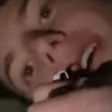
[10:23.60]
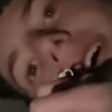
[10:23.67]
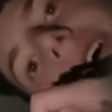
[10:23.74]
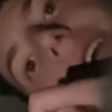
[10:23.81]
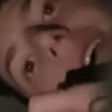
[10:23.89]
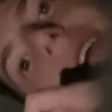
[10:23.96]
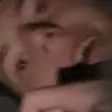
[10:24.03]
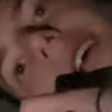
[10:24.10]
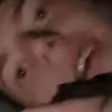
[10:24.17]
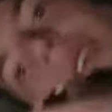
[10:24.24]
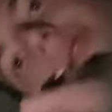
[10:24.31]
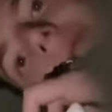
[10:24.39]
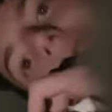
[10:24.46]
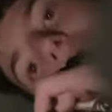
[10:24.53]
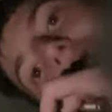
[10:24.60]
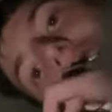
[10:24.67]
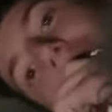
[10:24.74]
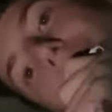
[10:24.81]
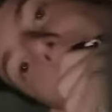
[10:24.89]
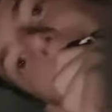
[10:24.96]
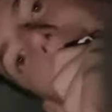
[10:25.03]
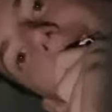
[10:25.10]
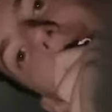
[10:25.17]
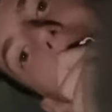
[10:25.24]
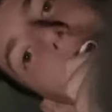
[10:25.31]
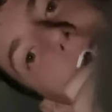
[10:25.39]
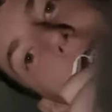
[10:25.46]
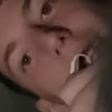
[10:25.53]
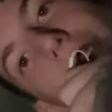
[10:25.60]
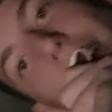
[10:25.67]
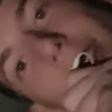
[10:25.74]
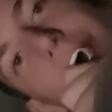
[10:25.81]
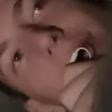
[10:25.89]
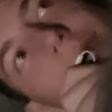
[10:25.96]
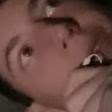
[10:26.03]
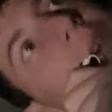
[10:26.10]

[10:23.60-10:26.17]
And I got a chicken bacon ranch salad.